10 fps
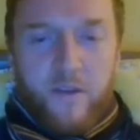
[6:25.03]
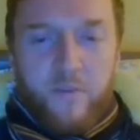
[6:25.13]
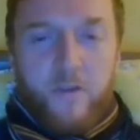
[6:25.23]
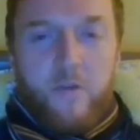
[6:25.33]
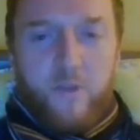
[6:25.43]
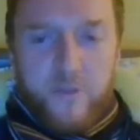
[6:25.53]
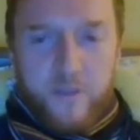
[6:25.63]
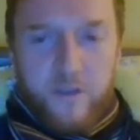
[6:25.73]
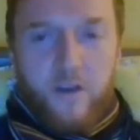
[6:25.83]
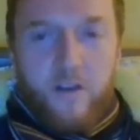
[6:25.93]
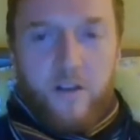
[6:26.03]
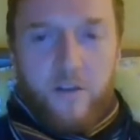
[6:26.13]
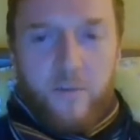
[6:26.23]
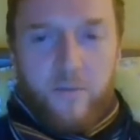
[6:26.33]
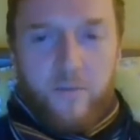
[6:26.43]
But he wants the girl.
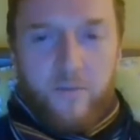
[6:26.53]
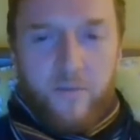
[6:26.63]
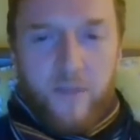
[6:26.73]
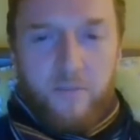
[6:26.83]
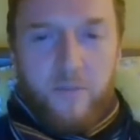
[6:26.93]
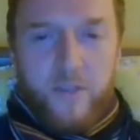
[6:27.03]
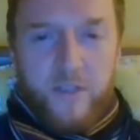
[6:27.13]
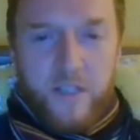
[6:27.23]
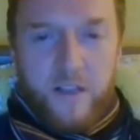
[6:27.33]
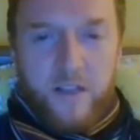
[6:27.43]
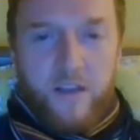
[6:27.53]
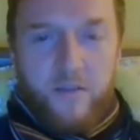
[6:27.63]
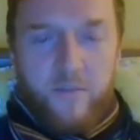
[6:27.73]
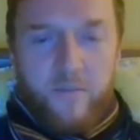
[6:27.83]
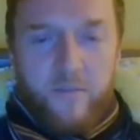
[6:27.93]
That much is clear.
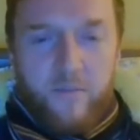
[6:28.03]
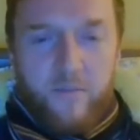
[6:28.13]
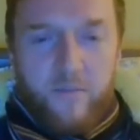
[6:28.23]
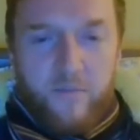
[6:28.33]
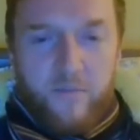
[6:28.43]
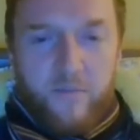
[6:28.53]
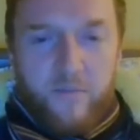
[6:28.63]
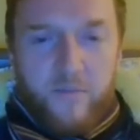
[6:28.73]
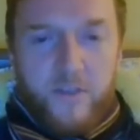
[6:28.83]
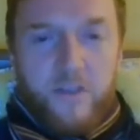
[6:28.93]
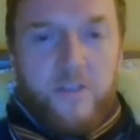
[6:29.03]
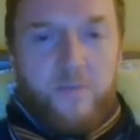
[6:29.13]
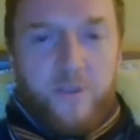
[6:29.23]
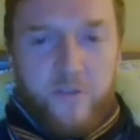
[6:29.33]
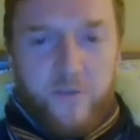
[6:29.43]
She is a
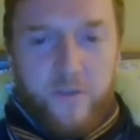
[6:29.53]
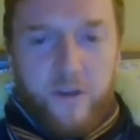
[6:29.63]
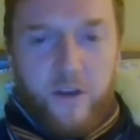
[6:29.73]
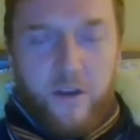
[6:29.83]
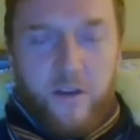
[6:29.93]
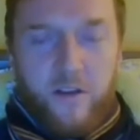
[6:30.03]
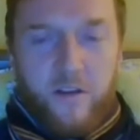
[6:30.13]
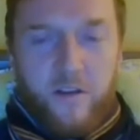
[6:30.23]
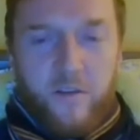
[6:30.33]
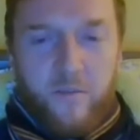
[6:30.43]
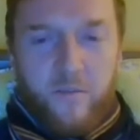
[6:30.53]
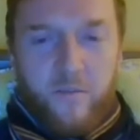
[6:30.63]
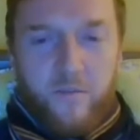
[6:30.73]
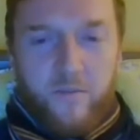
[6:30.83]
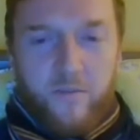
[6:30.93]
beautiful young girl,
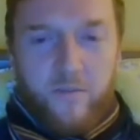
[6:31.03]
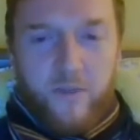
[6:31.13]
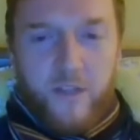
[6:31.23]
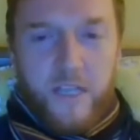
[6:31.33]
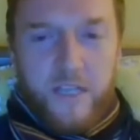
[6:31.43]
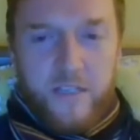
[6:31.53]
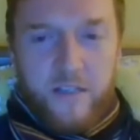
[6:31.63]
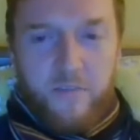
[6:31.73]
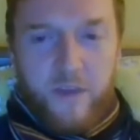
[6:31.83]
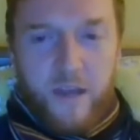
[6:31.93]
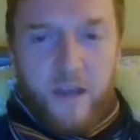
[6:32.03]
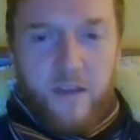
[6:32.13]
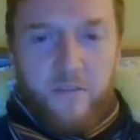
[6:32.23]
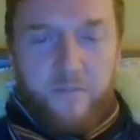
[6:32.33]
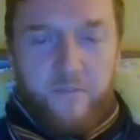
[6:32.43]
and he is still a man.
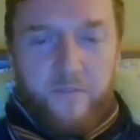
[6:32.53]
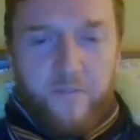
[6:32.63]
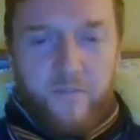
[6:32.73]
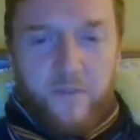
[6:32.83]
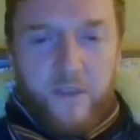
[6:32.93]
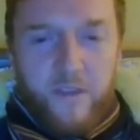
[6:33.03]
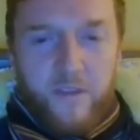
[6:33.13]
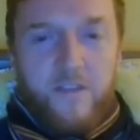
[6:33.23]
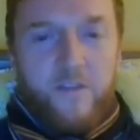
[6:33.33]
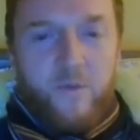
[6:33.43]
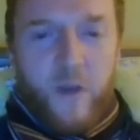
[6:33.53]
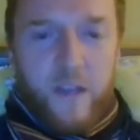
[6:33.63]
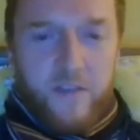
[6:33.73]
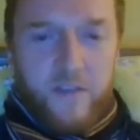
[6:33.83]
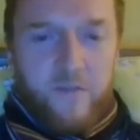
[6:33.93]
These are the
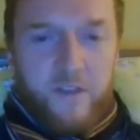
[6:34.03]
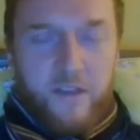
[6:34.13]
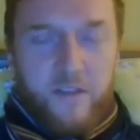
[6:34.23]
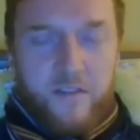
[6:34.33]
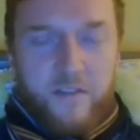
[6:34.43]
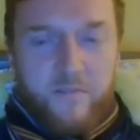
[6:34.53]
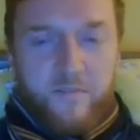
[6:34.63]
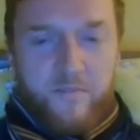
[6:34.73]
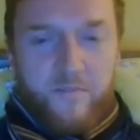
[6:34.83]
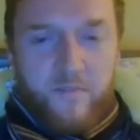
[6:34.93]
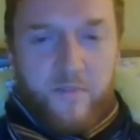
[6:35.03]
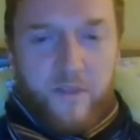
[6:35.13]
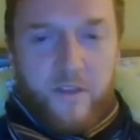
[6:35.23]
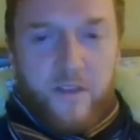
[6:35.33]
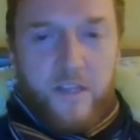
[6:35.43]
ways of things,
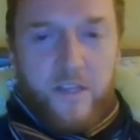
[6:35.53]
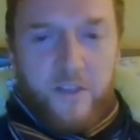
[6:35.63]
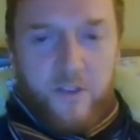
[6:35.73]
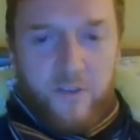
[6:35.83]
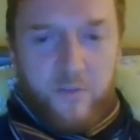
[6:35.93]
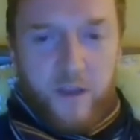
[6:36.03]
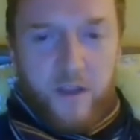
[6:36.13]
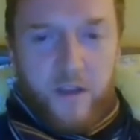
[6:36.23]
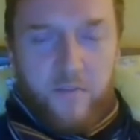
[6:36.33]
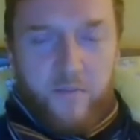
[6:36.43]
and he is a good man.